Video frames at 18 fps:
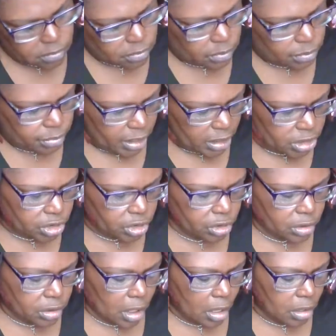Let me make
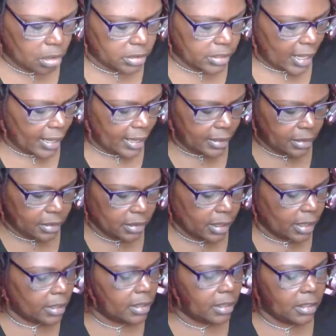sure, y'all, because I got to
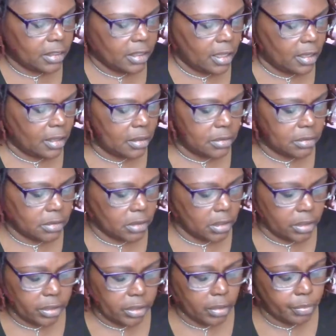look at everything because
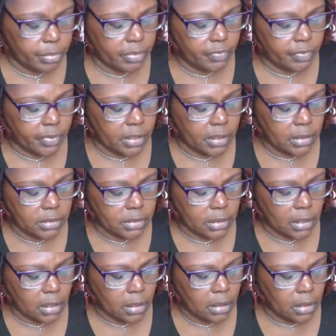your girl be forgetting
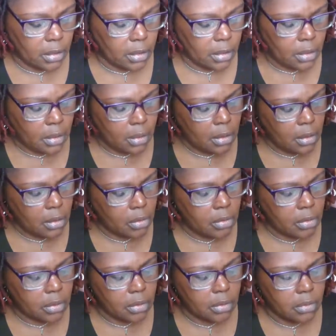stuff.
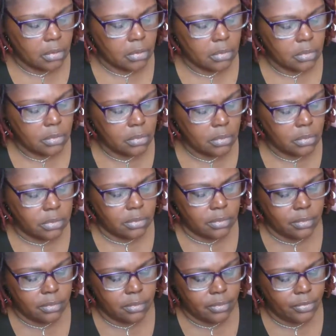Hold
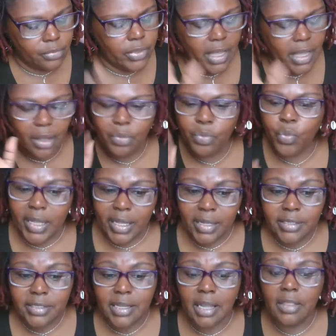on. Yep,
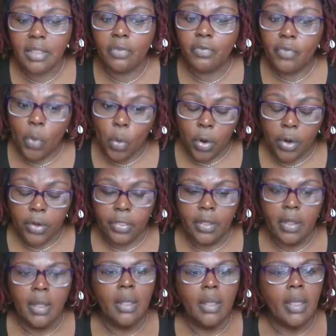Wednesday the fourth
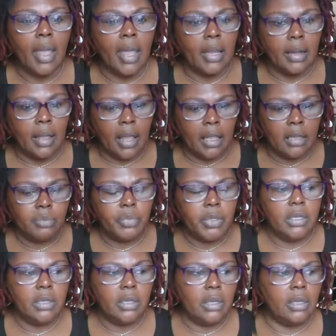at eight p